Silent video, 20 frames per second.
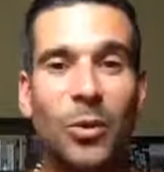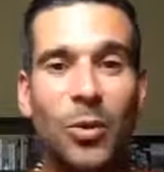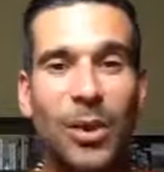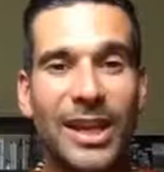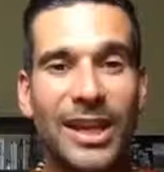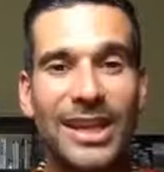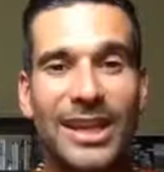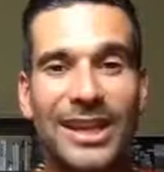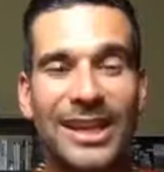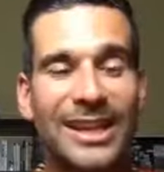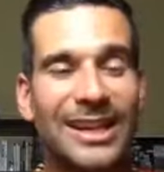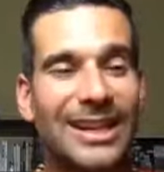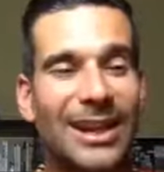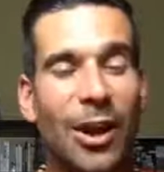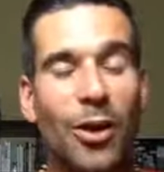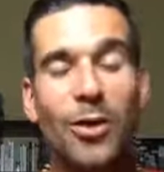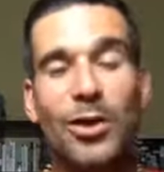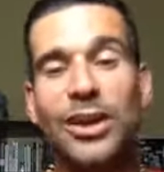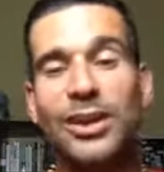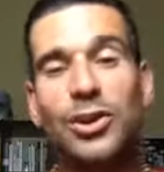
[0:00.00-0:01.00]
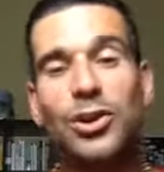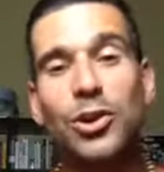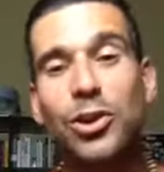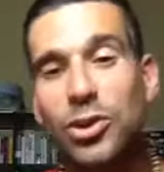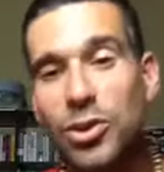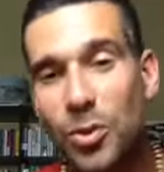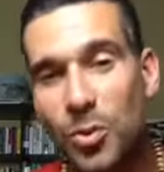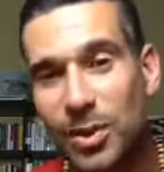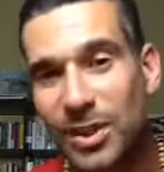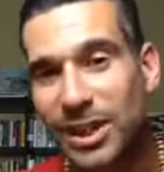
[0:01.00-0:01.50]
we are in
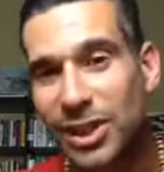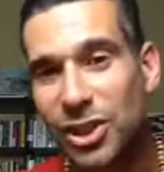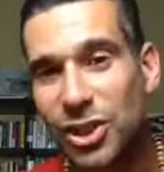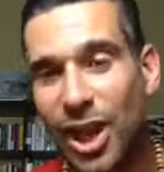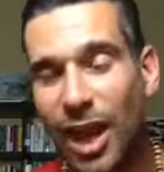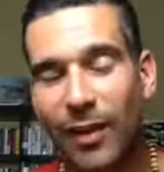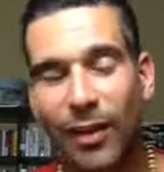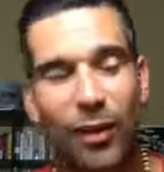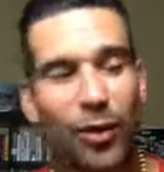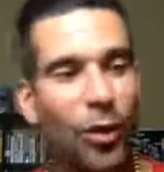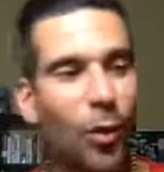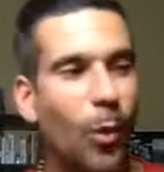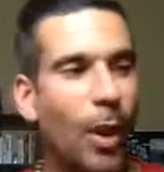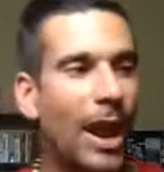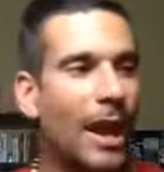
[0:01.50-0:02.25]
union with each other, the